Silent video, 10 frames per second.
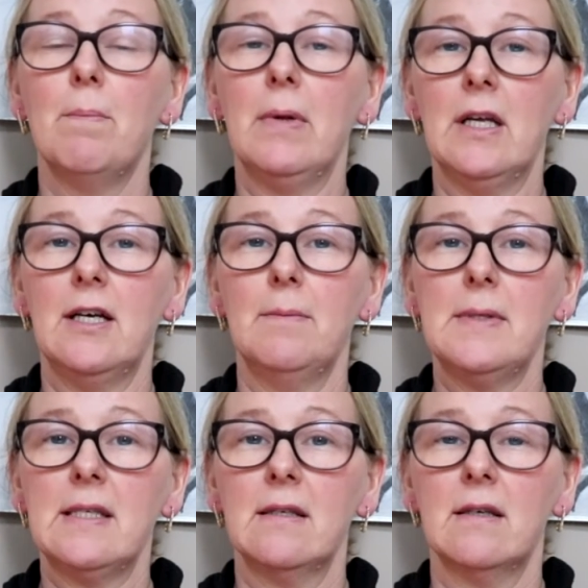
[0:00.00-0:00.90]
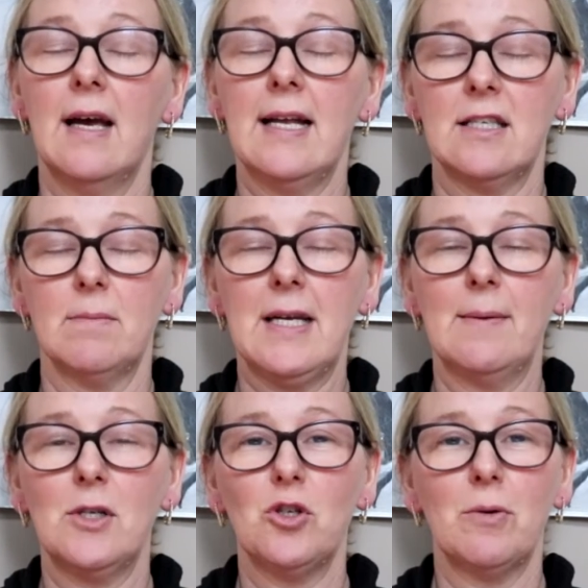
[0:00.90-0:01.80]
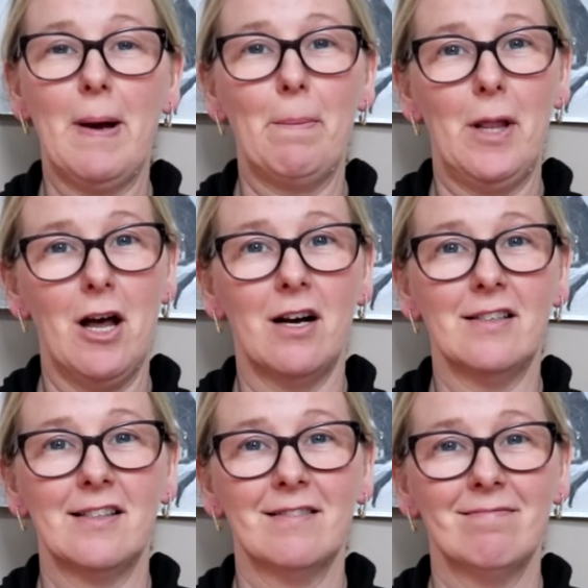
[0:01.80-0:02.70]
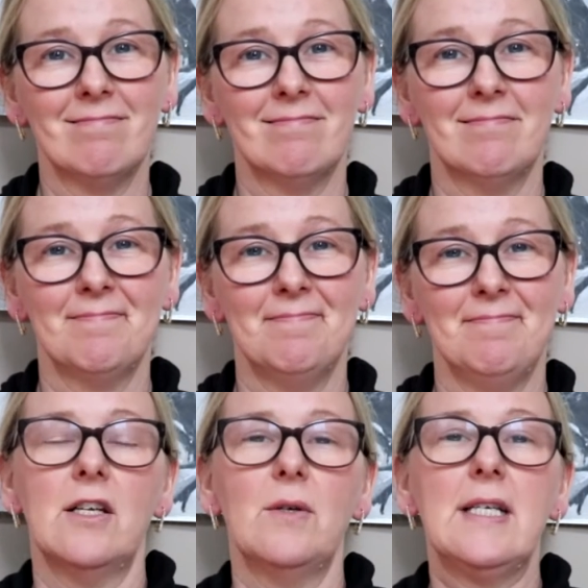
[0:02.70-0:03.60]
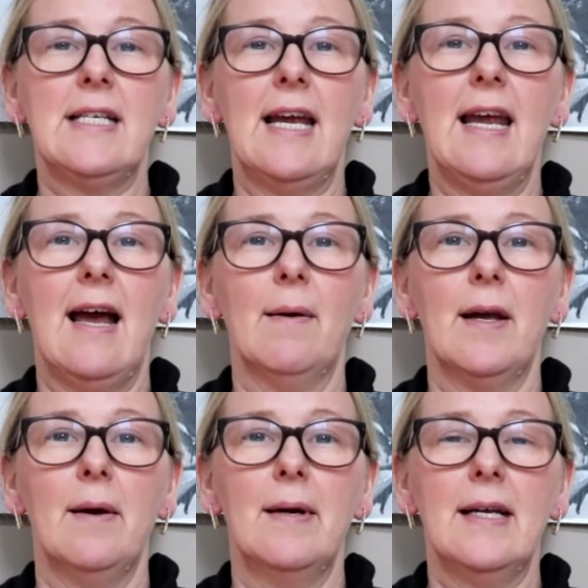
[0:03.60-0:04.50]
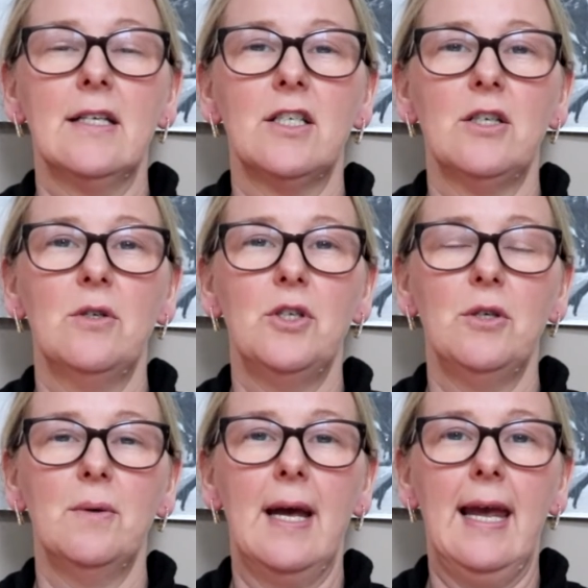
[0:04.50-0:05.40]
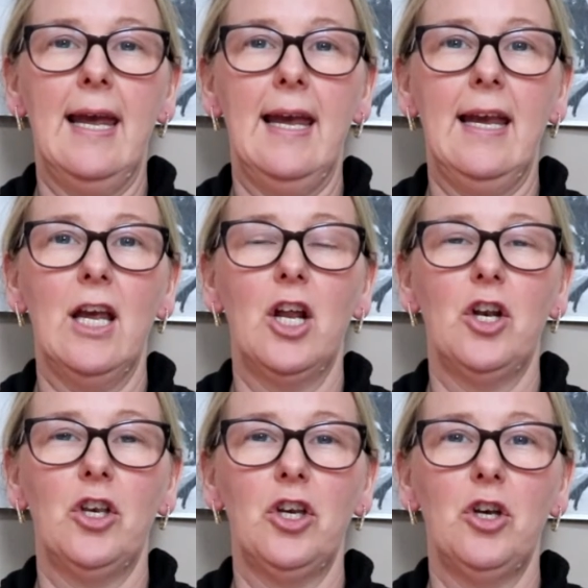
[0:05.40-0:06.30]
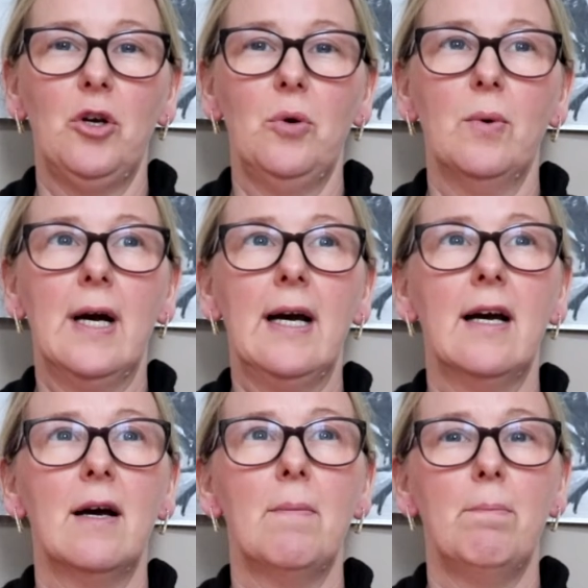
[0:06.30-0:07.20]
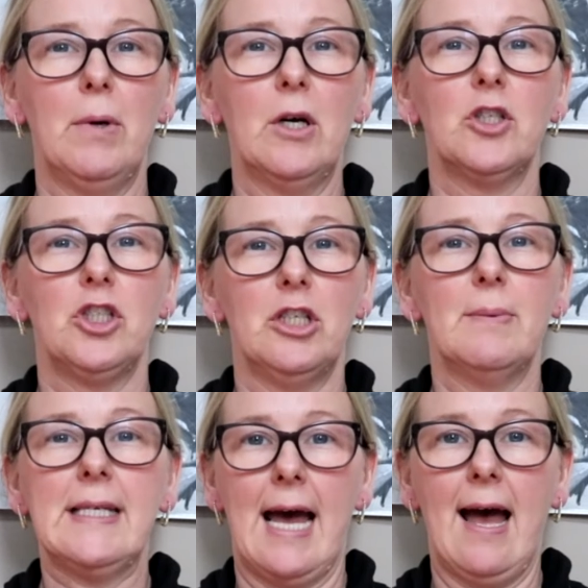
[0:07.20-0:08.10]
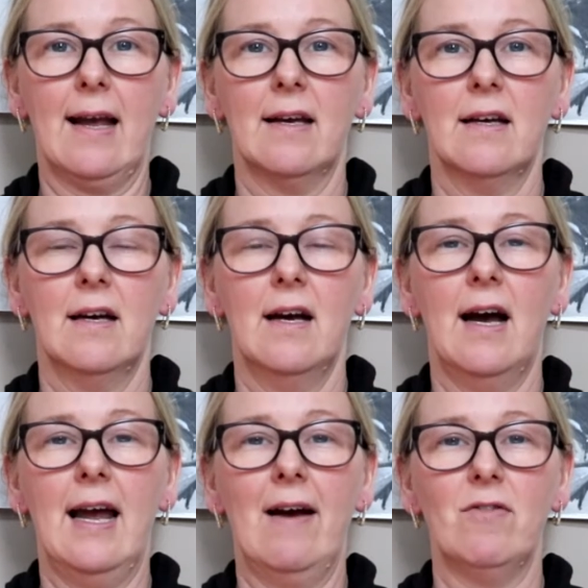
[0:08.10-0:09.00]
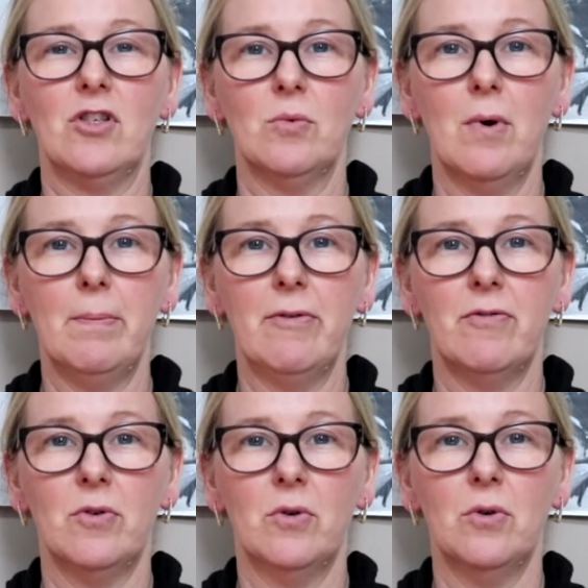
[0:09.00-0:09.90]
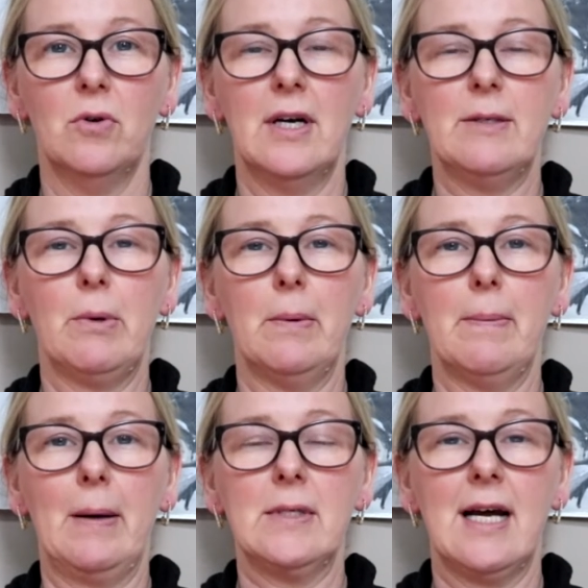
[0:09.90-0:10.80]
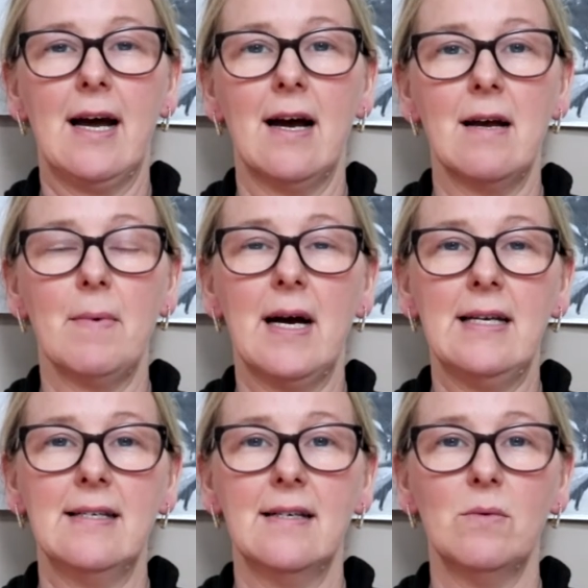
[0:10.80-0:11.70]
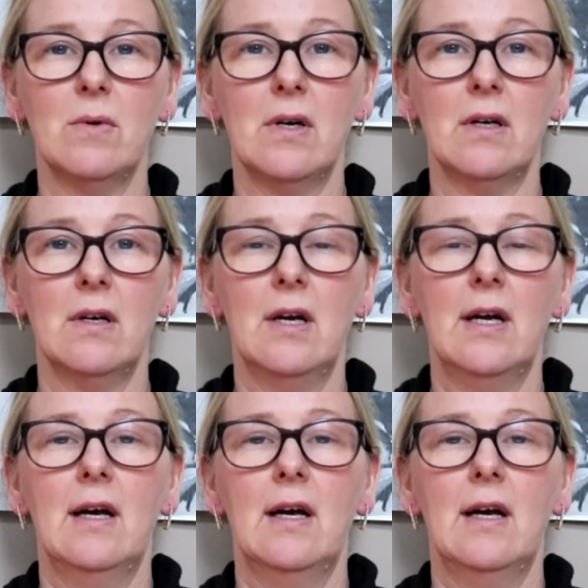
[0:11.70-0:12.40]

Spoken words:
blurbs, and sometimes I talk about blahs. So today I'm going to do a new Booktuber tag. I haven't done one before. It's probably about time I did one.